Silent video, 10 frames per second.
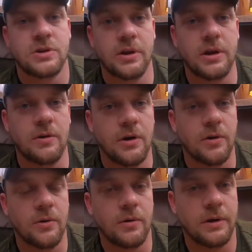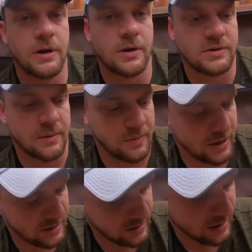so that you knew, you know,
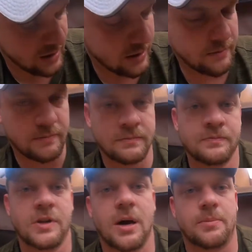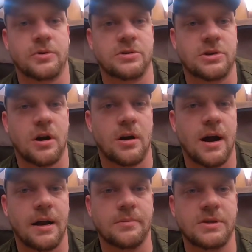something as like a couple
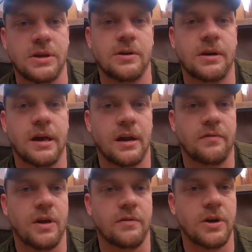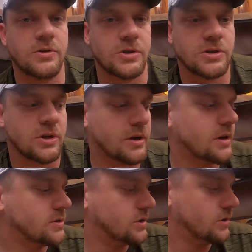starter items that you could get if you have a new chinchilla,
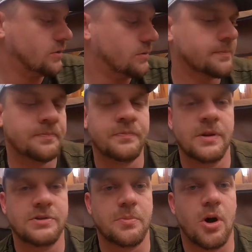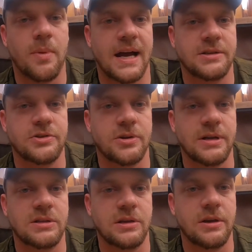or two small bags of
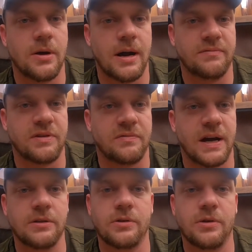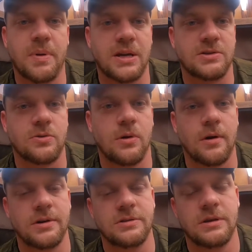treats that you don't have to fight through the pet
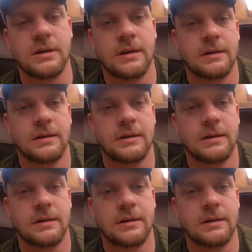stores,